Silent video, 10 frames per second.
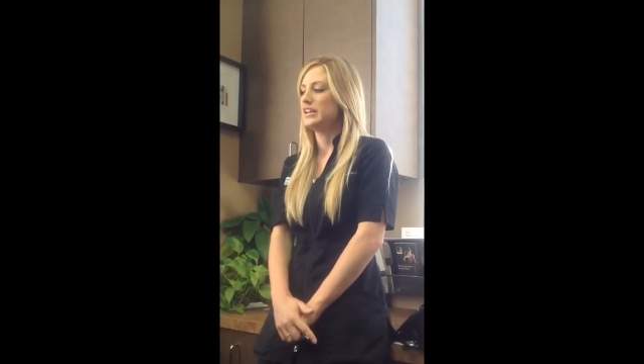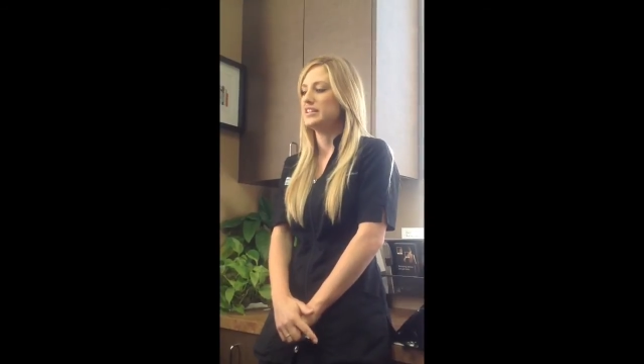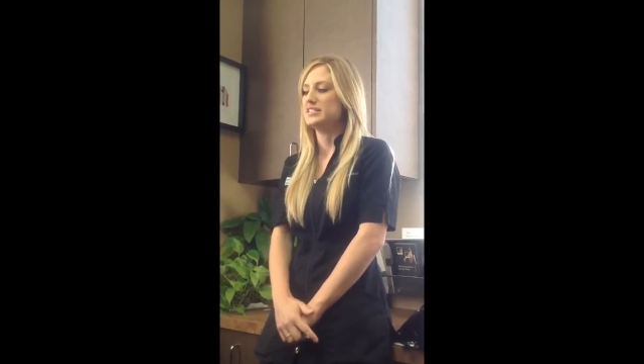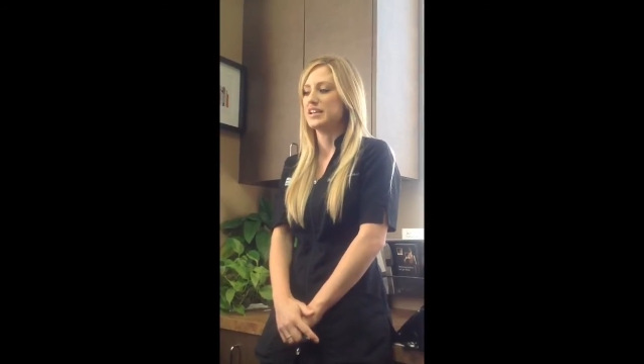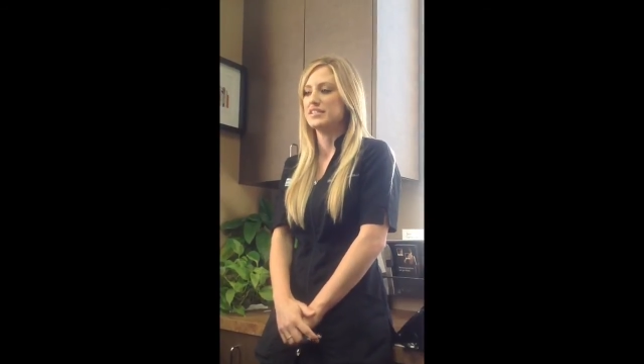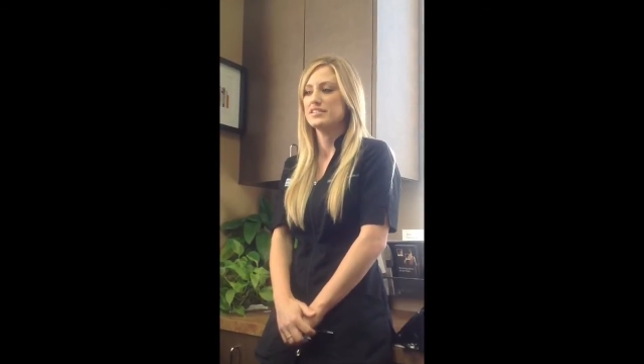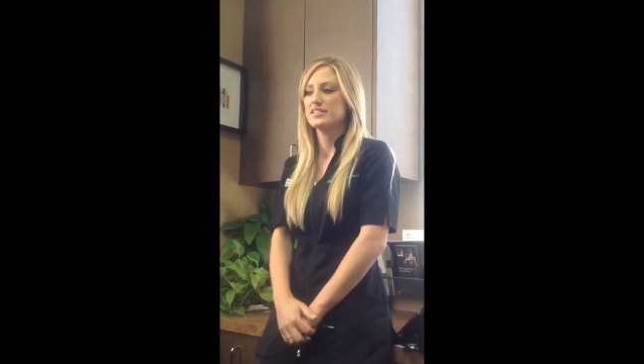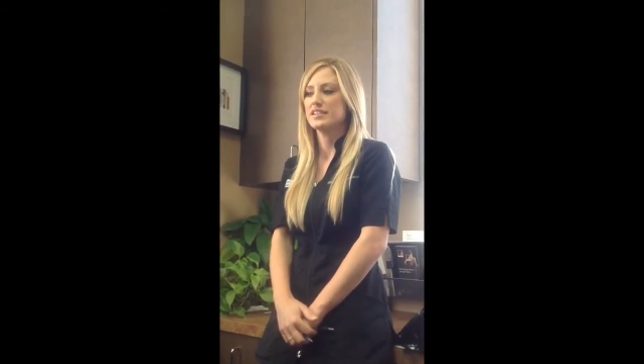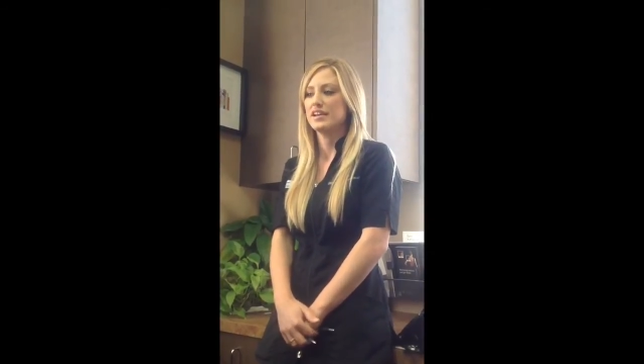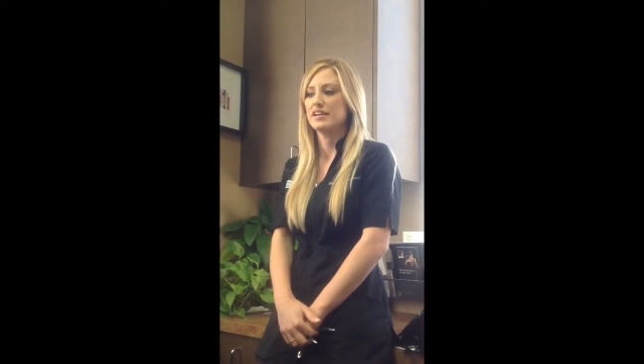
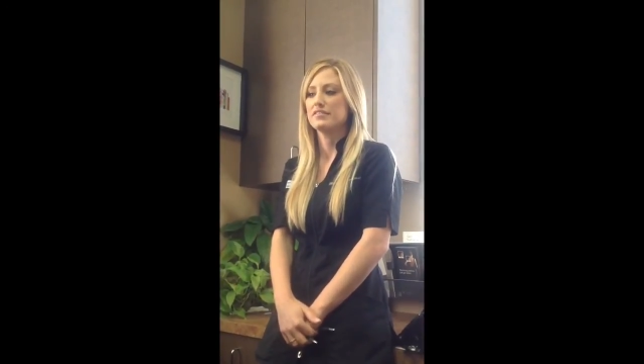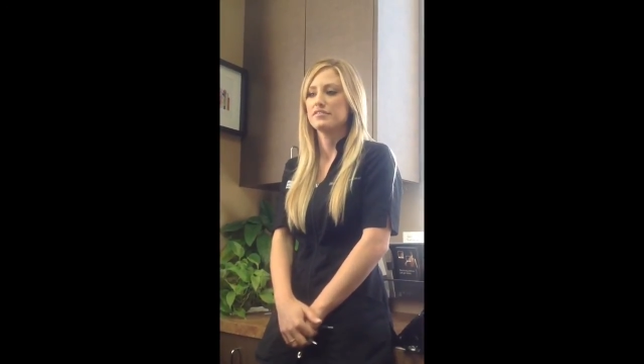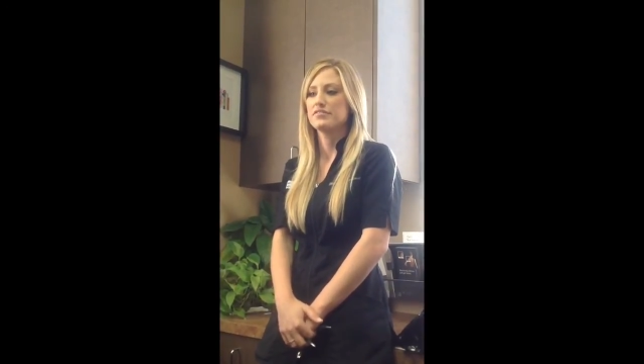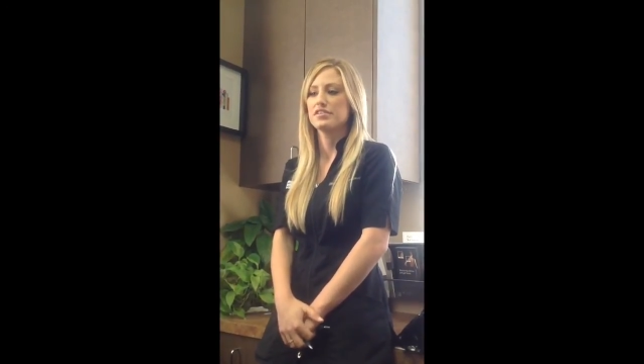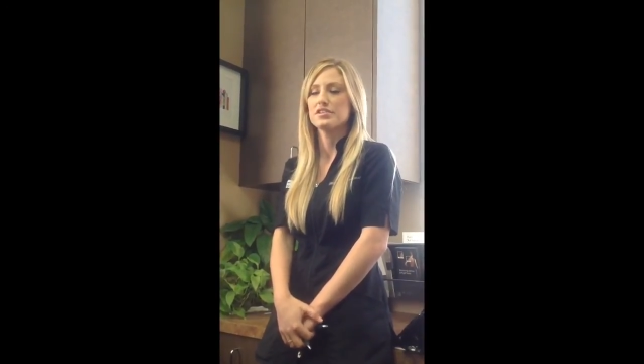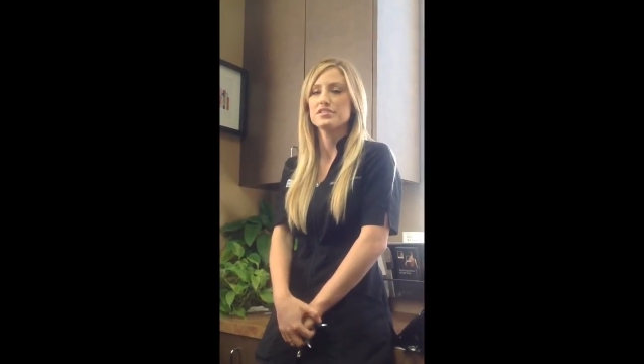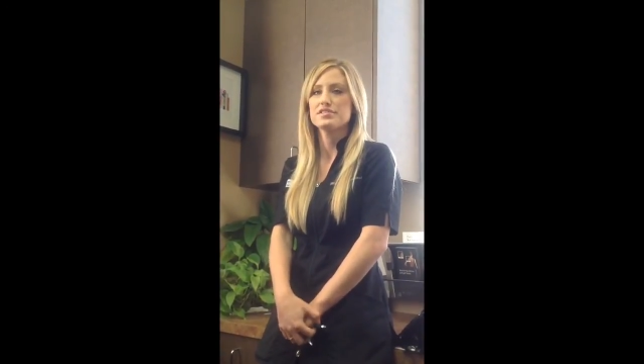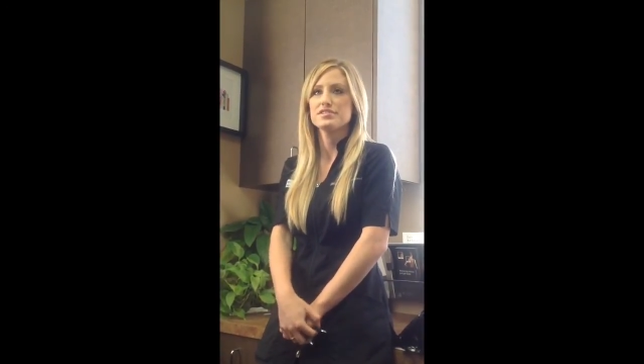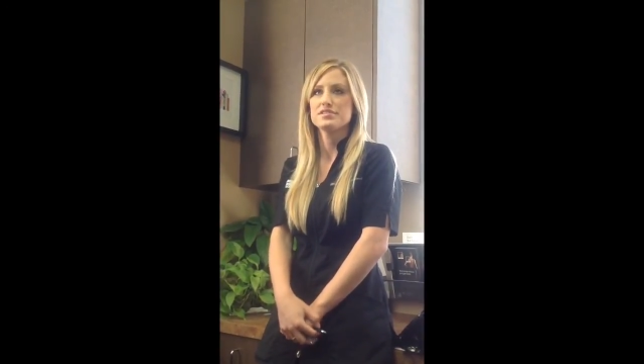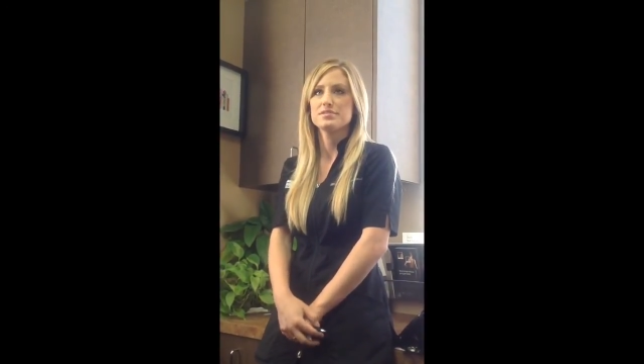intense at
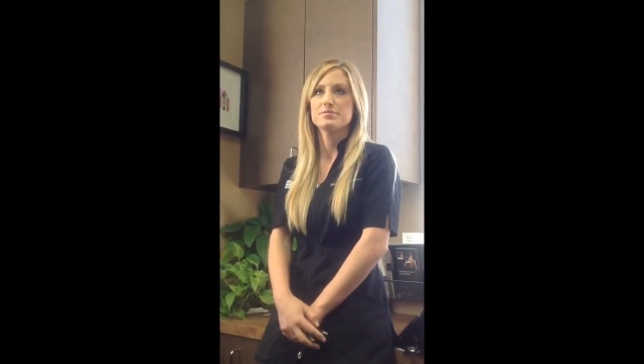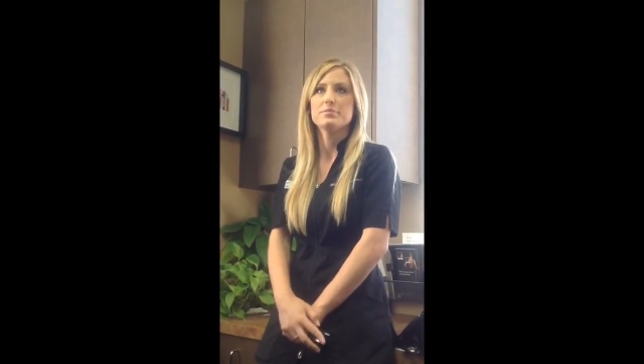first,